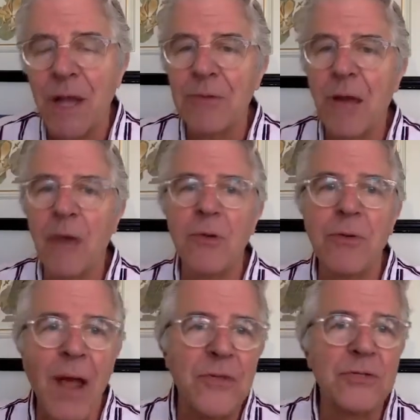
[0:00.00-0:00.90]
I would
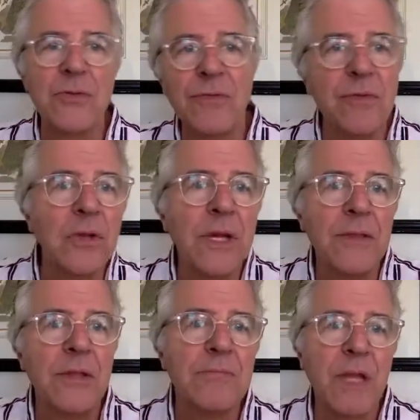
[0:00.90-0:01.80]
rather sort of look
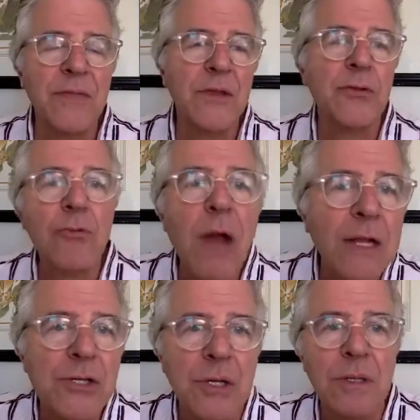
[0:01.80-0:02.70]
in the
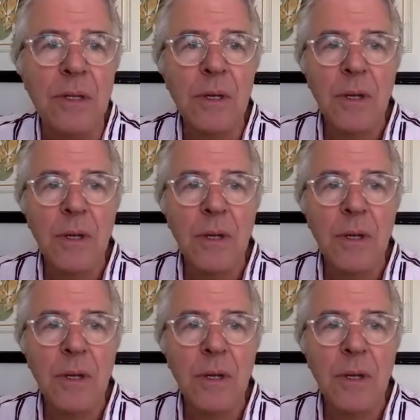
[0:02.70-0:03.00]
direction